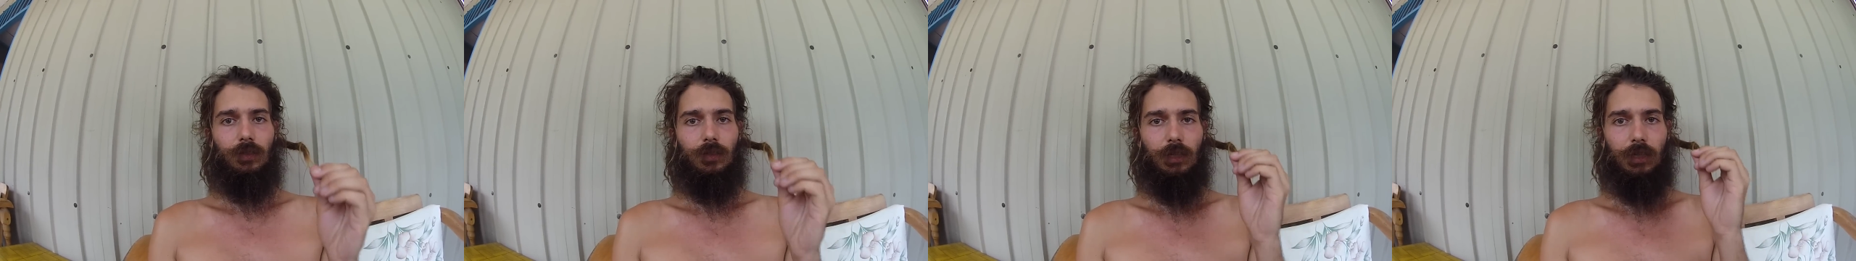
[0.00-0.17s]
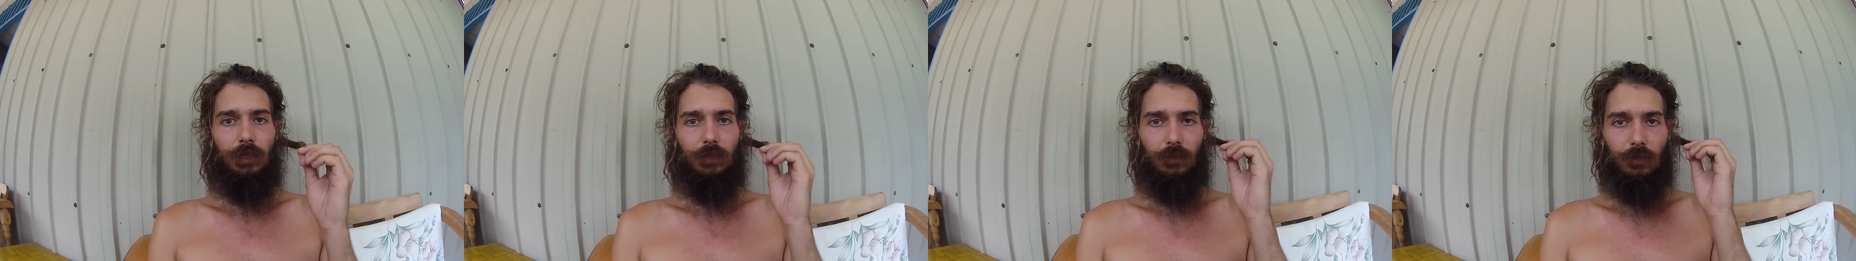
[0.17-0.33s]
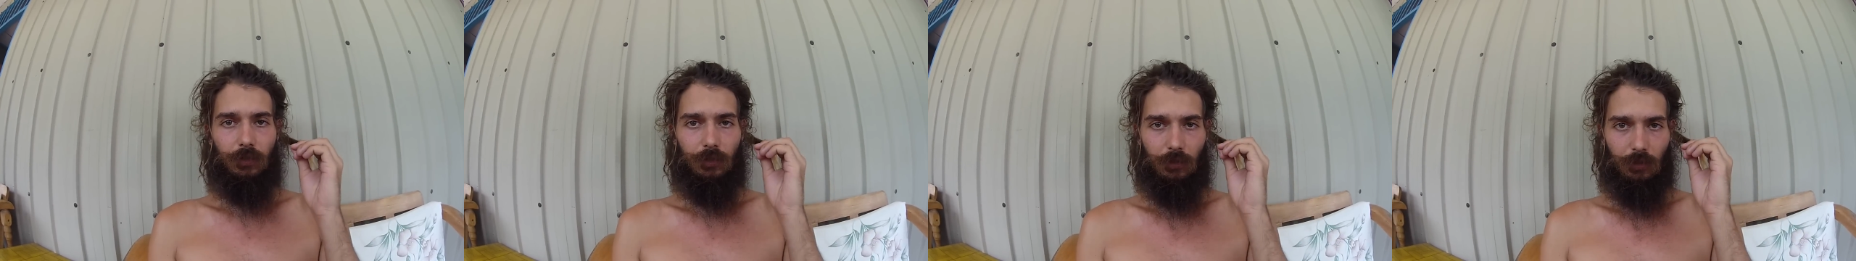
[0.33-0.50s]

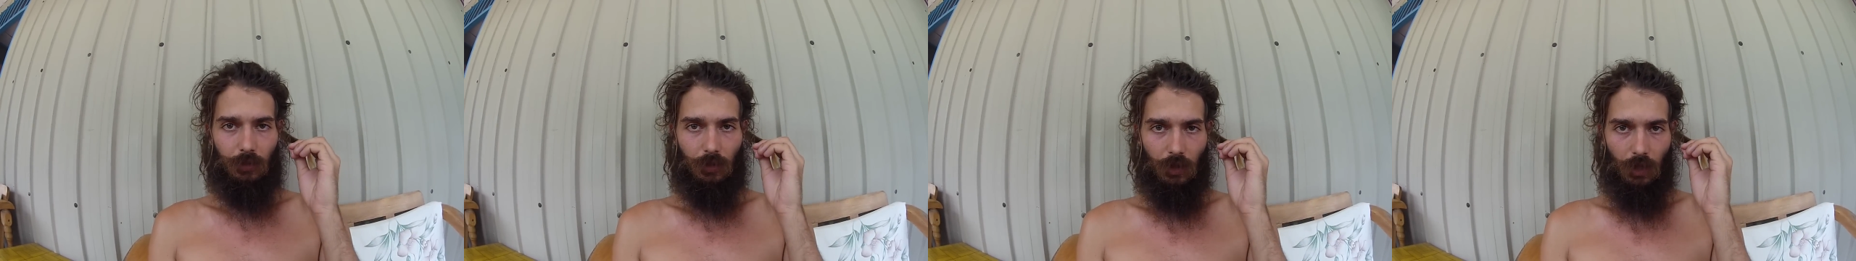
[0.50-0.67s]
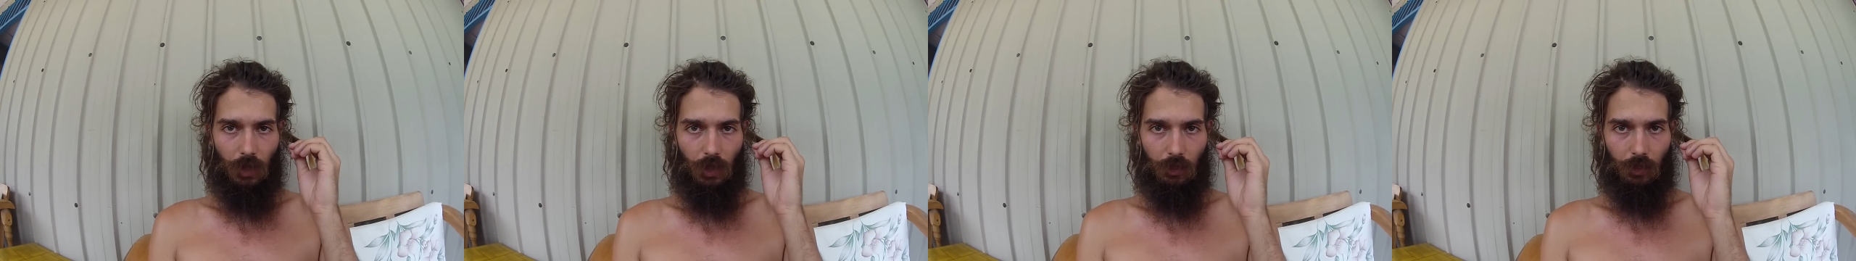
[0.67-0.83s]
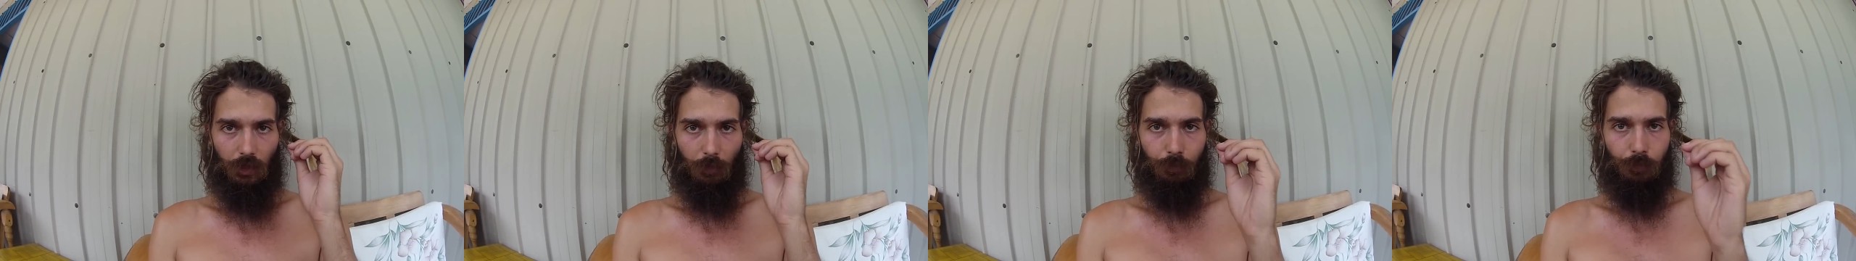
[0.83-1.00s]
It's
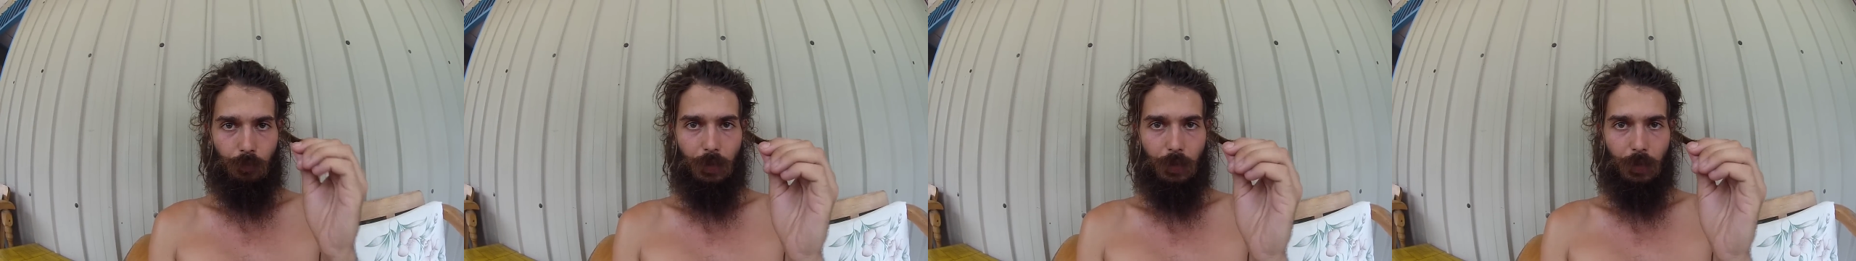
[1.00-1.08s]
the